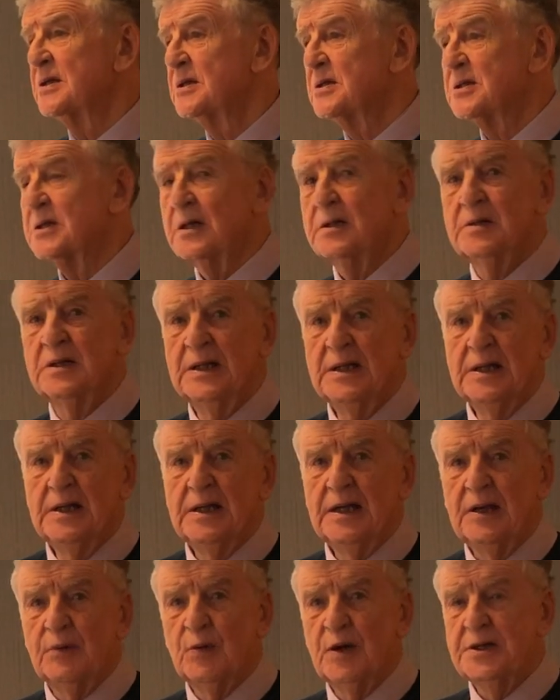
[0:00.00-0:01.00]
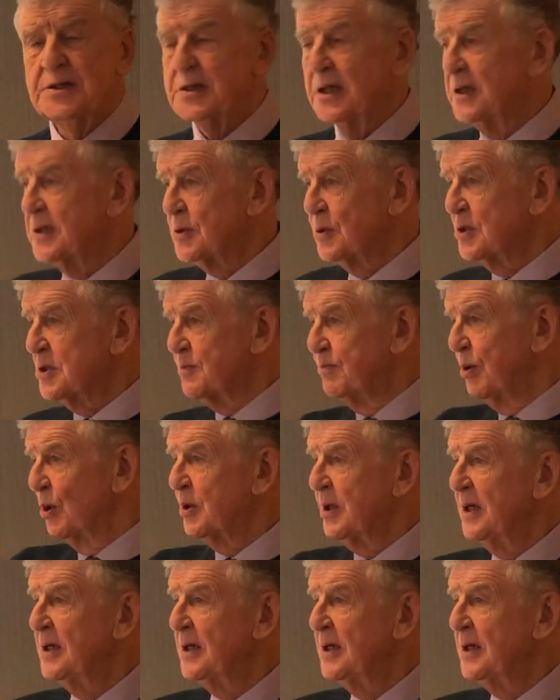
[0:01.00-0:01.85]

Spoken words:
so it went into his book